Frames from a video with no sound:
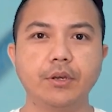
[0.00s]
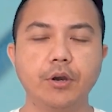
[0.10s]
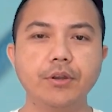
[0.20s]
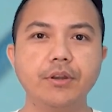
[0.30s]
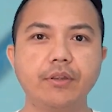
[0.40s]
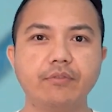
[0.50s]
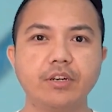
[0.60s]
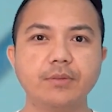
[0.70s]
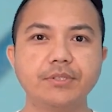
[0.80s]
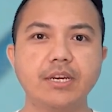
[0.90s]
Ordinary
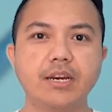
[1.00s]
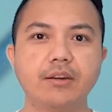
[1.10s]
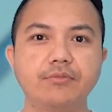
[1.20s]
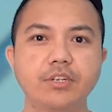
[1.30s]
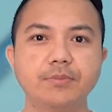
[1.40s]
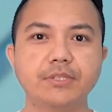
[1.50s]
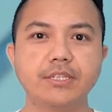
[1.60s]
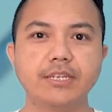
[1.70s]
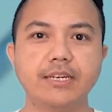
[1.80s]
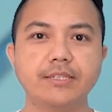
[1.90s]
verbs are verbs
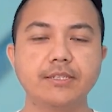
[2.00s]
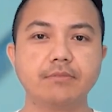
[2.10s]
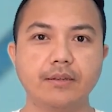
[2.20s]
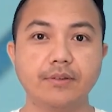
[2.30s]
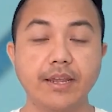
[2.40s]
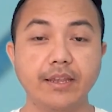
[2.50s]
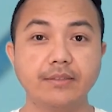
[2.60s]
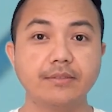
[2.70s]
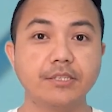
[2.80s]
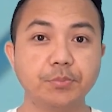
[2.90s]
such as
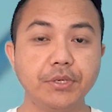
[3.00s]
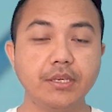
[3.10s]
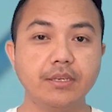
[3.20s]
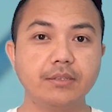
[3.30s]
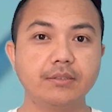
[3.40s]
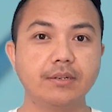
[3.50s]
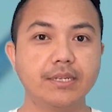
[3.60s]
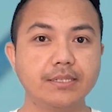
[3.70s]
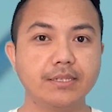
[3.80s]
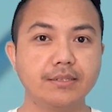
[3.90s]
write, speak,
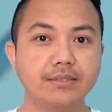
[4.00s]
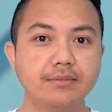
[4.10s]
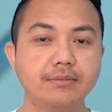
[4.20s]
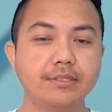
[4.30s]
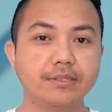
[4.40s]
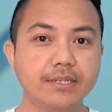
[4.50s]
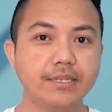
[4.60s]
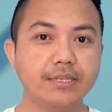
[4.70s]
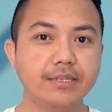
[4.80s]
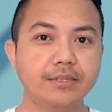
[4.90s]
listen,
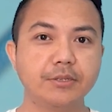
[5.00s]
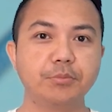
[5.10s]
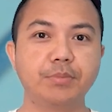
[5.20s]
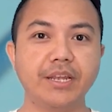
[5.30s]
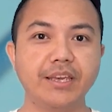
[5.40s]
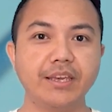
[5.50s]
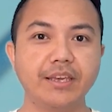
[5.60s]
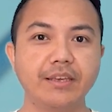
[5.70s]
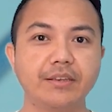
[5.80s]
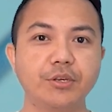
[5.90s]
read,
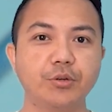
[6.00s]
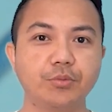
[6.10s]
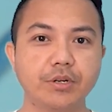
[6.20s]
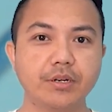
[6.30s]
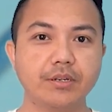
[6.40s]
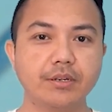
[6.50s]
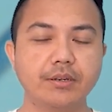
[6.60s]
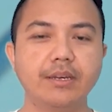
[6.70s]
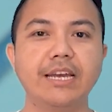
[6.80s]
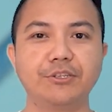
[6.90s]
play, work,
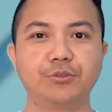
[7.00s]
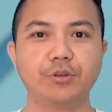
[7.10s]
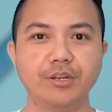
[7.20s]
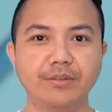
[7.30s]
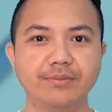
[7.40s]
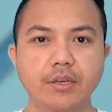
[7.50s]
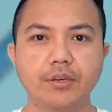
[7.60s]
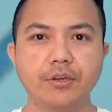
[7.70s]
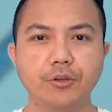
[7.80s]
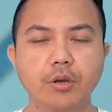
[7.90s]
and so on.
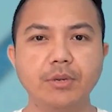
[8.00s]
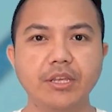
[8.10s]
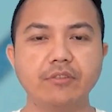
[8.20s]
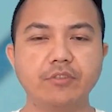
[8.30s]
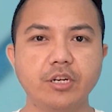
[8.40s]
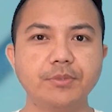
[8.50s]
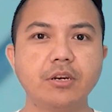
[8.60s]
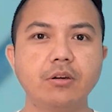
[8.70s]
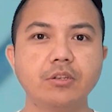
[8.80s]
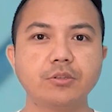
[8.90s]
Normally, verbs are
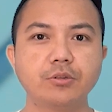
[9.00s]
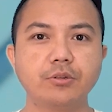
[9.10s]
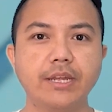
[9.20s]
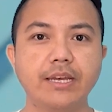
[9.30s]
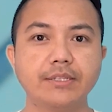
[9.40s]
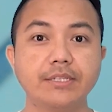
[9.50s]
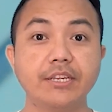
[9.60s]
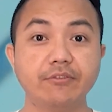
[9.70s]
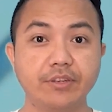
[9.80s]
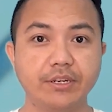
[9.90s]
also known as
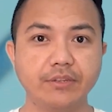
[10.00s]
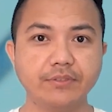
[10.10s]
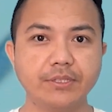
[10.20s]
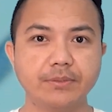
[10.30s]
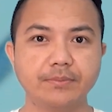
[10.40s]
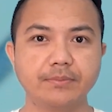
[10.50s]
infinitives.